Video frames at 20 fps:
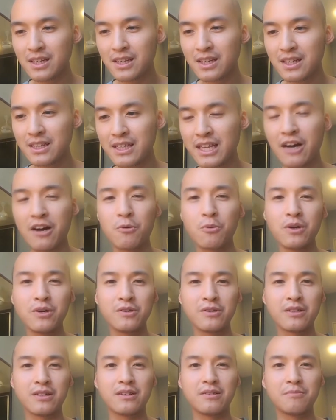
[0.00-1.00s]
Now I want to
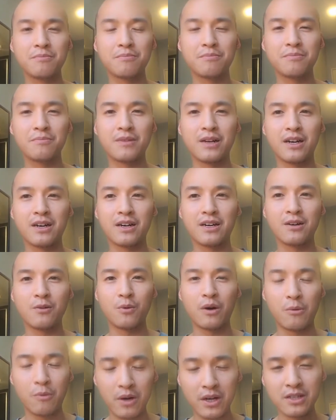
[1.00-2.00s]
uh, I
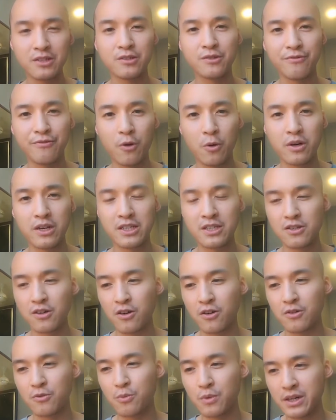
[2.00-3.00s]
want us to focus
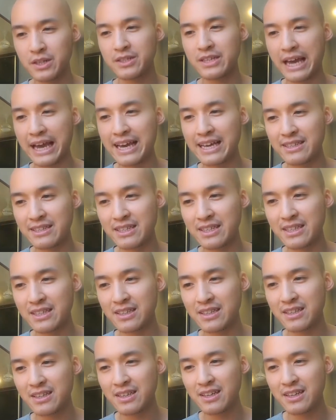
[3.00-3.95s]
on verse 18.